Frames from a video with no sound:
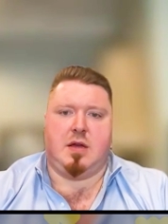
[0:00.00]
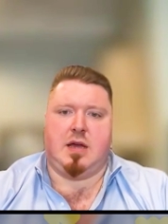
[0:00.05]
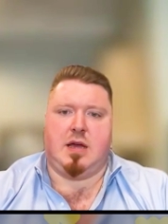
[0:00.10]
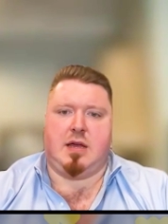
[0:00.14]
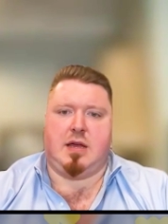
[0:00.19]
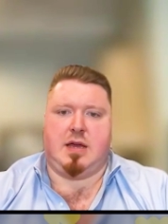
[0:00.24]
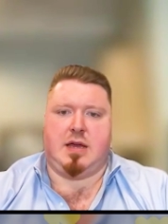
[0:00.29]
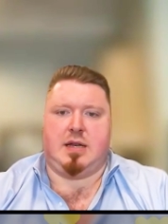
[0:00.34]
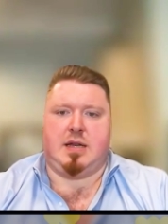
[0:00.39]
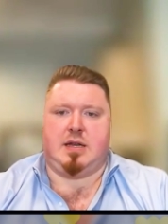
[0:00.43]

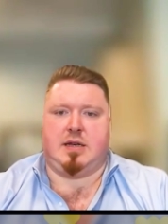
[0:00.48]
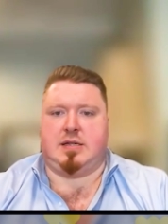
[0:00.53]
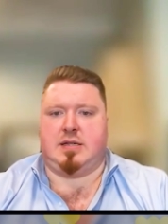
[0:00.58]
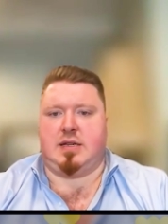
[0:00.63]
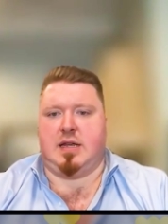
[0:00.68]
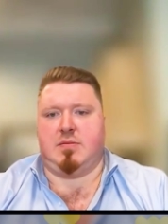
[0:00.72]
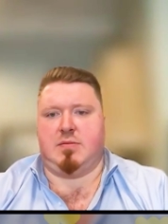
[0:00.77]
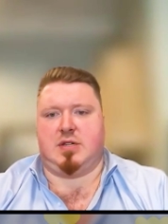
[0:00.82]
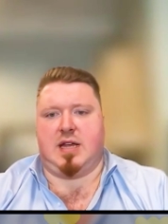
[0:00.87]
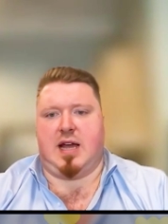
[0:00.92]
And then
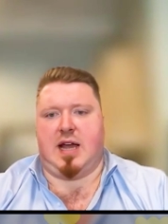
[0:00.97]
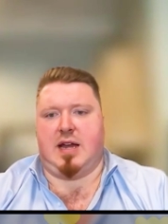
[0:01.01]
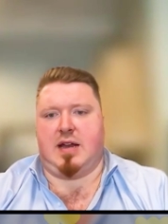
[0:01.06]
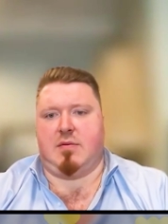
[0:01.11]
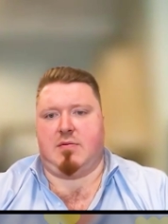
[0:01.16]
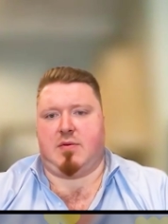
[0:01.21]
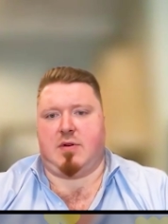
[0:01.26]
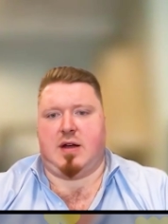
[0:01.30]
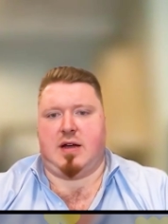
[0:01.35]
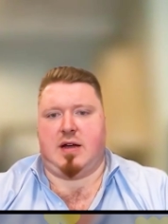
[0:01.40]
same
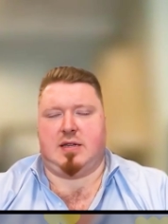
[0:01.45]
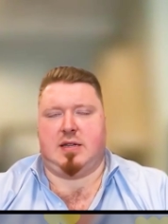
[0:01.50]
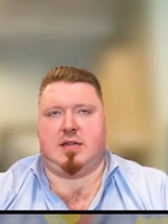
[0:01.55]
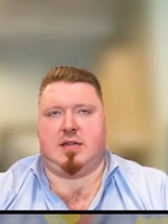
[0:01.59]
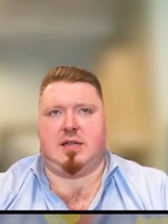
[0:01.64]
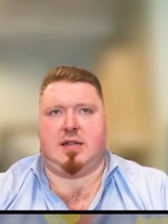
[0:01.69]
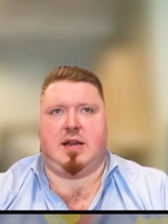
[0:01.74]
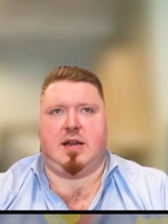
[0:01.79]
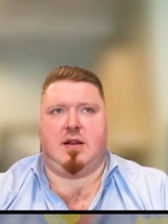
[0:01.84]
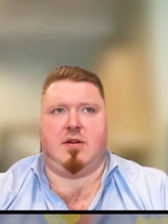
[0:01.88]
sign-in
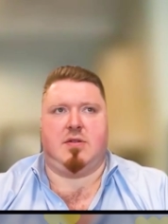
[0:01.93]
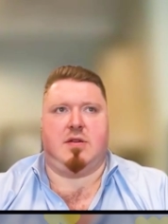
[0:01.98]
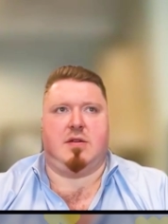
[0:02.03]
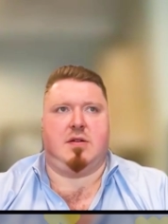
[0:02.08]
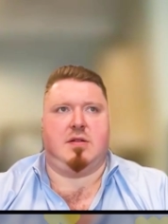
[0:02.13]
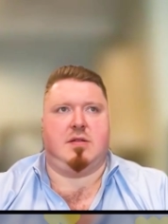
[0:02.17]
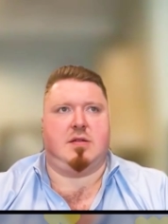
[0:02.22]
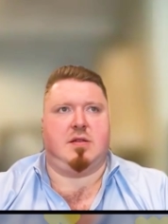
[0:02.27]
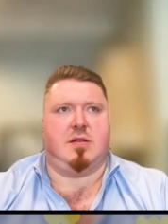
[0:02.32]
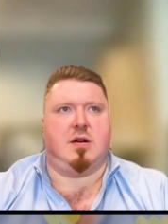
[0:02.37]
process. I know
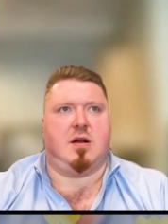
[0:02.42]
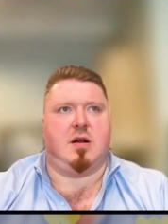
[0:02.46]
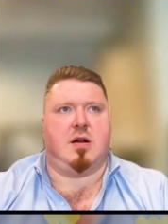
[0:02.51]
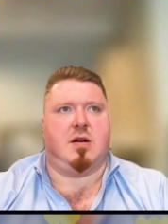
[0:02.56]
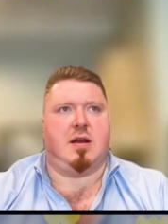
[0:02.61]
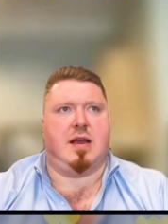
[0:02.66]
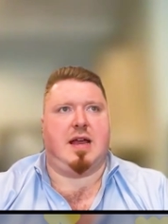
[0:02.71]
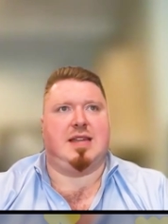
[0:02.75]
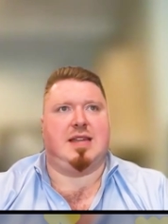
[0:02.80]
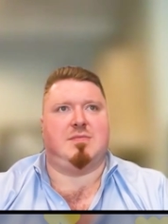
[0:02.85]
that there
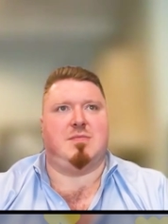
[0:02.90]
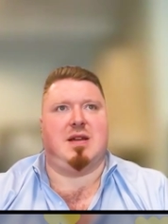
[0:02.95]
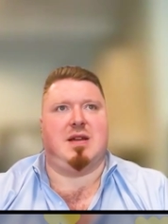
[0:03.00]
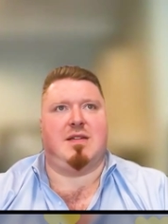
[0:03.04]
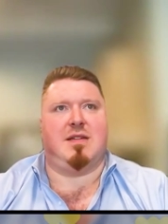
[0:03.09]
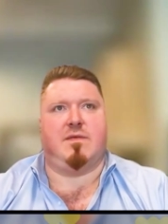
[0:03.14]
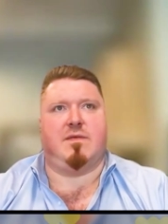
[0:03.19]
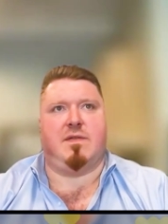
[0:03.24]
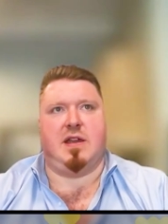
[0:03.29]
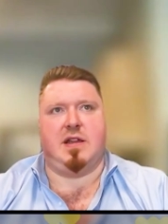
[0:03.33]
aren't as
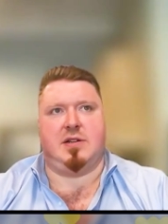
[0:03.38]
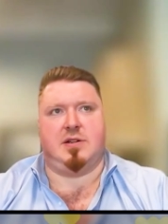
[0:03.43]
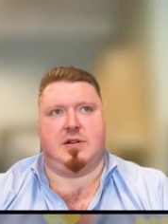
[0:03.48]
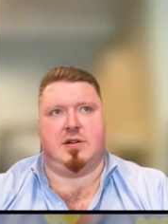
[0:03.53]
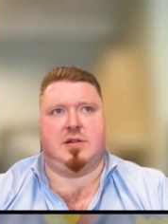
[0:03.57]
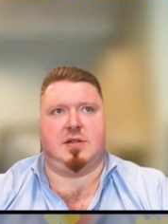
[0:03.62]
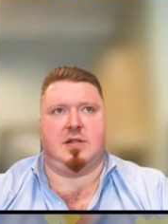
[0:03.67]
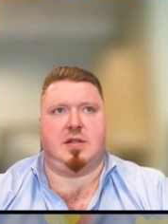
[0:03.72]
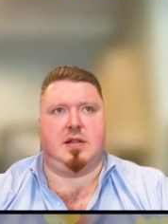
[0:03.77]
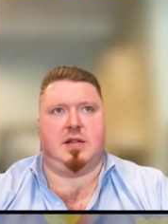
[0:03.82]
many
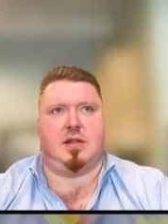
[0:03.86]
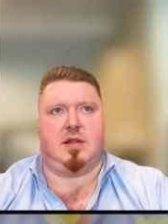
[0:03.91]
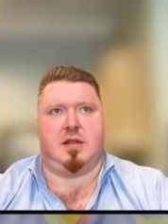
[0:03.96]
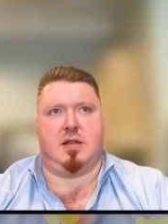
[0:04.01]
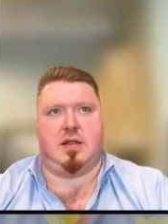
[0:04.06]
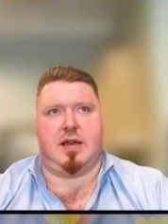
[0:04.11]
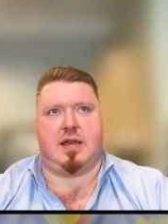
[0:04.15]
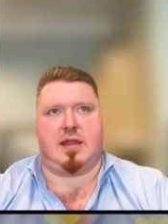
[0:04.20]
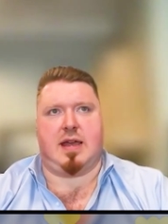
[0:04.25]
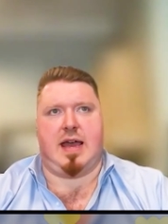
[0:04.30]
features that
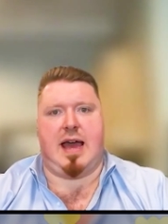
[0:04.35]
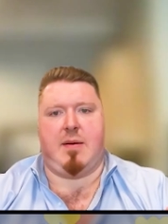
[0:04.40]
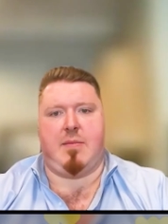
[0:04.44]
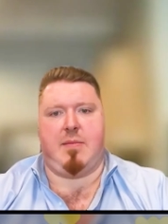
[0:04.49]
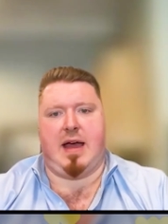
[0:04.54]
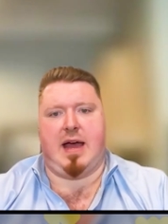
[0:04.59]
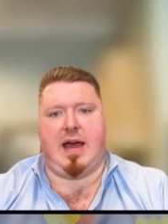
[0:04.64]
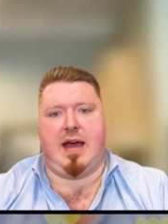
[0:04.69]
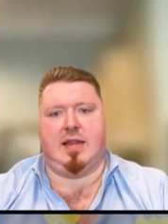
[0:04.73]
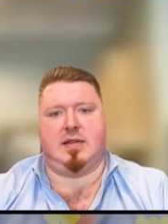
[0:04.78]
like the
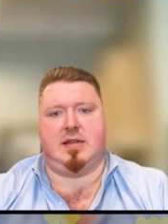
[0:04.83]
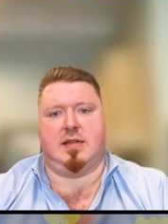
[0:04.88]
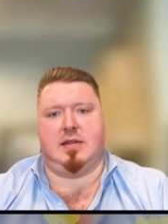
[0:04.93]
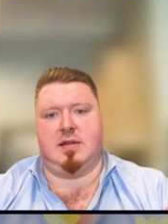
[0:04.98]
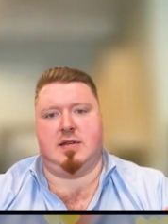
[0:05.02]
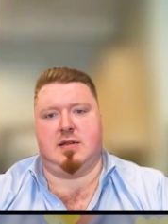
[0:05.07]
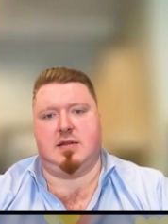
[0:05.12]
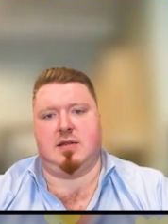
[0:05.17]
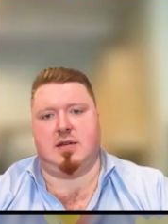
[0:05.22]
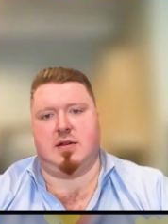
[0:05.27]
app
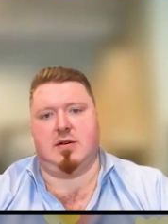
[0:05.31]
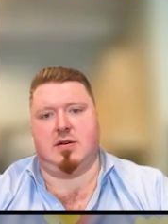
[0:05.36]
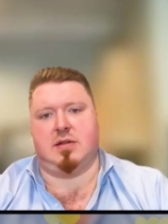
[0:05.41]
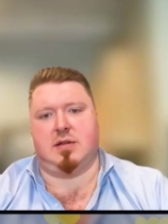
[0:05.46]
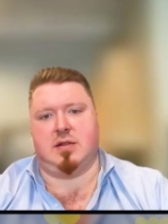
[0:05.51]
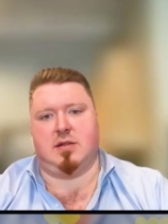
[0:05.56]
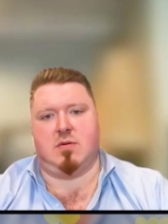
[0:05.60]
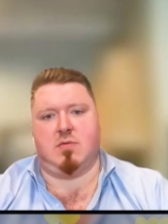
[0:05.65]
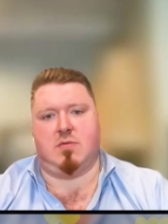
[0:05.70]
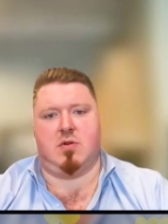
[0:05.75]
has, so
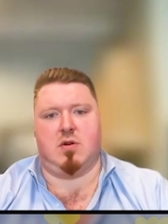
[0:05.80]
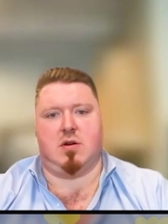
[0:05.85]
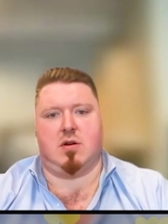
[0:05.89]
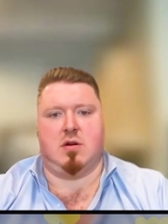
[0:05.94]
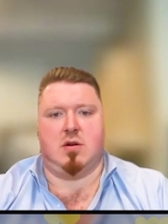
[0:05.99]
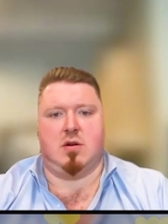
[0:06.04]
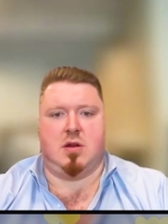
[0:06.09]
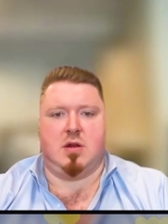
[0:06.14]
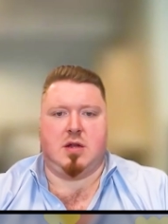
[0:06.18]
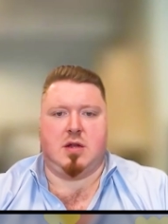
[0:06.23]
it's a little
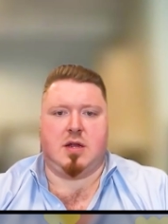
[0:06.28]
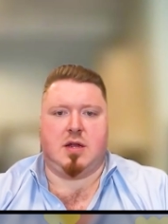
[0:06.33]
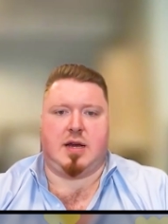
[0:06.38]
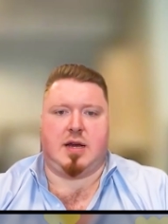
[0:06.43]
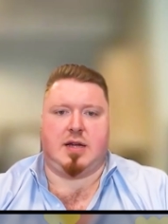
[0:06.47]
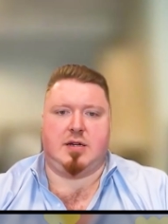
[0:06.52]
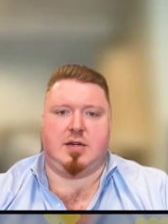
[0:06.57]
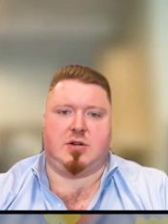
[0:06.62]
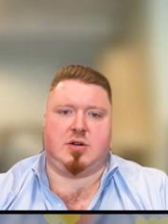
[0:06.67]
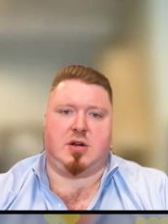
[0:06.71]
more
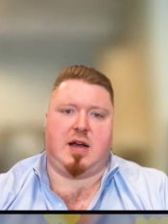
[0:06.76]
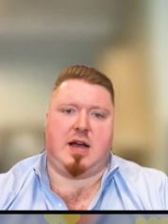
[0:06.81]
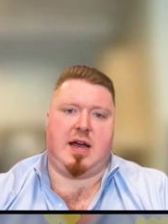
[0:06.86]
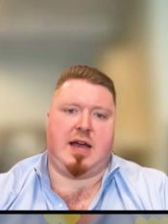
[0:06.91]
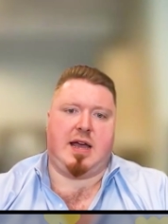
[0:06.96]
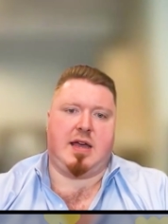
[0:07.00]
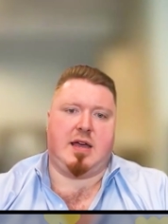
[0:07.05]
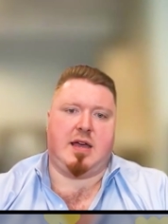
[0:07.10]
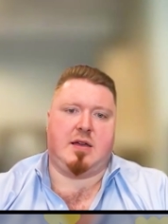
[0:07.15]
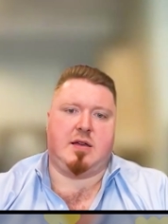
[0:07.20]
cut and
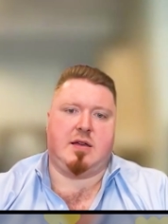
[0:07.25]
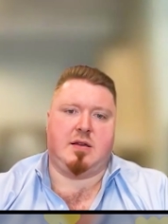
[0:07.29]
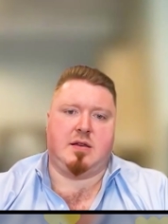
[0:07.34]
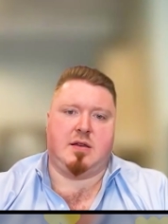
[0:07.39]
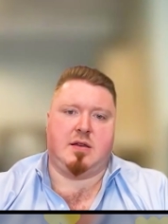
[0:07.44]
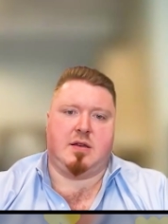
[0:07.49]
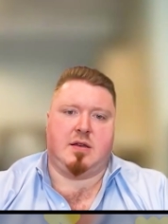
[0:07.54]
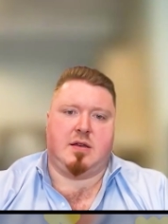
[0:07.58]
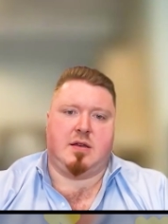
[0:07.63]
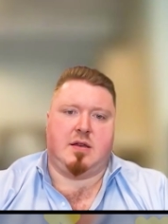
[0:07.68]
dry,
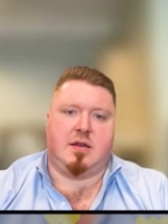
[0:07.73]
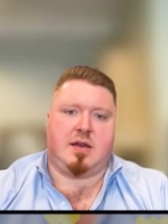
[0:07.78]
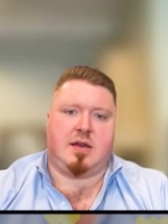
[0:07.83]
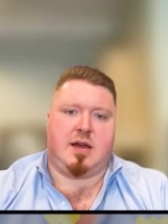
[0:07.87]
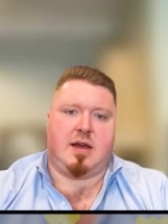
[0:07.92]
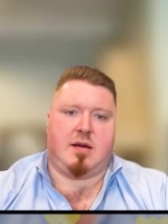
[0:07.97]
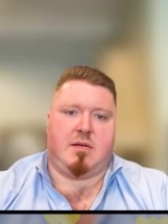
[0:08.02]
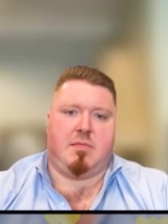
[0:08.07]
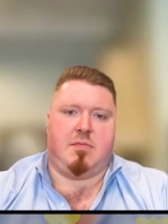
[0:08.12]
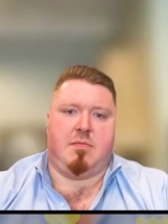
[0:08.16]

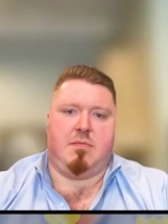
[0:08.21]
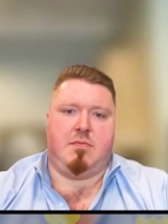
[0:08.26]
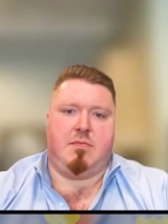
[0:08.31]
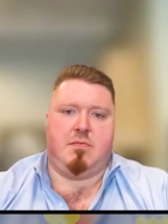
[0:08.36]
kind of